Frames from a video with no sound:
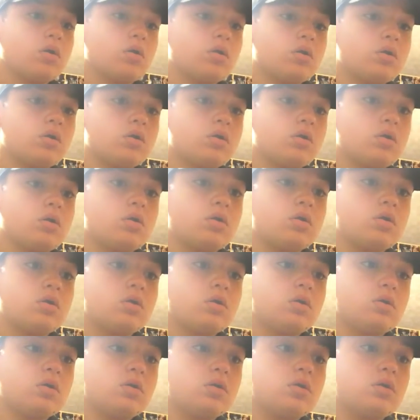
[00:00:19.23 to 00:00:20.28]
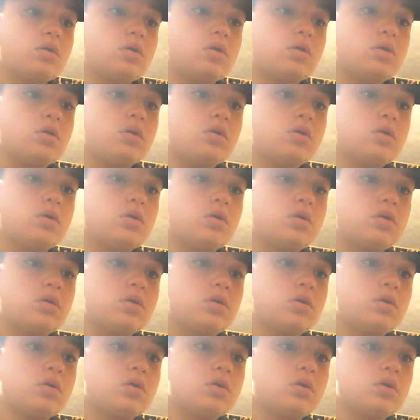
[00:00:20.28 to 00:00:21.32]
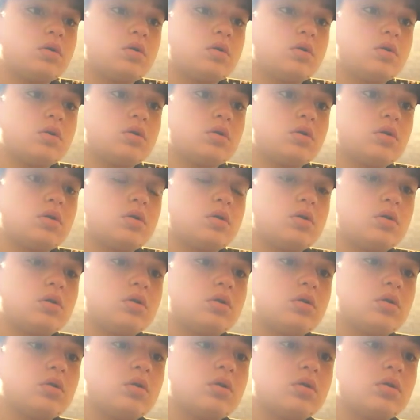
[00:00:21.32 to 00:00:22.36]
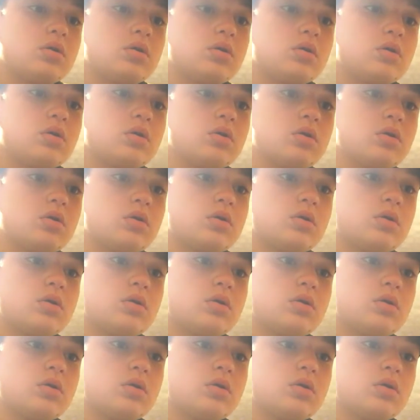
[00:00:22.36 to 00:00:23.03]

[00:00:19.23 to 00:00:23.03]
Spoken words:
(silence)